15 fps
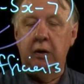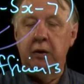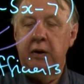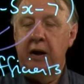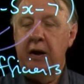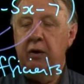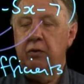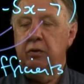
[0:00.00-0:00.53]

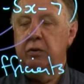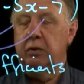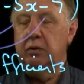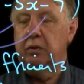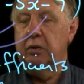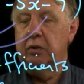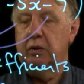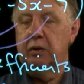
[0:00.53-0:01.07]
Now,
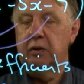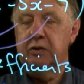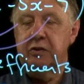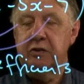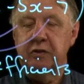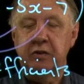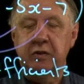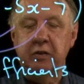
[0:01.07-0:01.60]

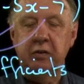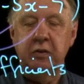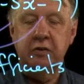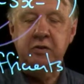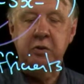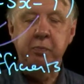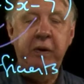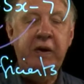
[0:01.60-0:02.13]

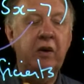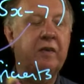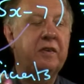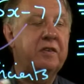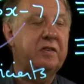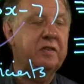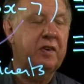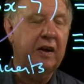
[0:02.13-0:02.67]
to be on the
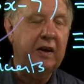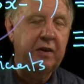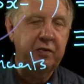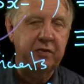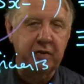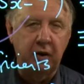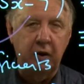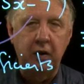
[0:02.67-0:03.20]
safe
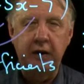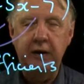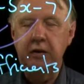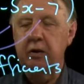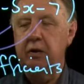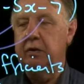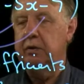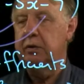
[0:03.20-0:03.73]
side,
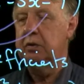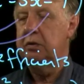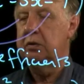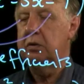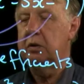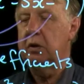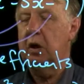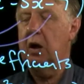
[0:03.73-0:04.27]

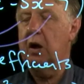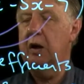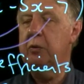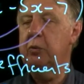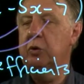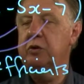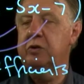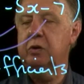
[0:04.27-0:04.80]
I
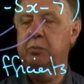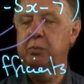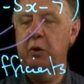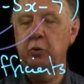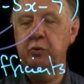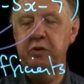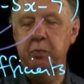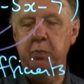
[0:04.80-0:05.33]
would
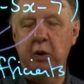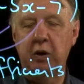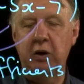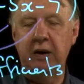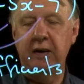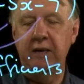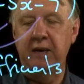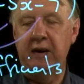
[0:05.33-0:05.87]

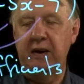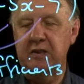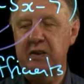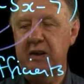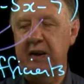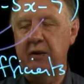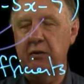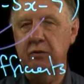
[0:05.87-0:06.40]
multiply that
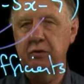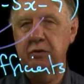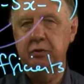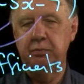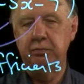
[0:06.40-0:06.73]
out.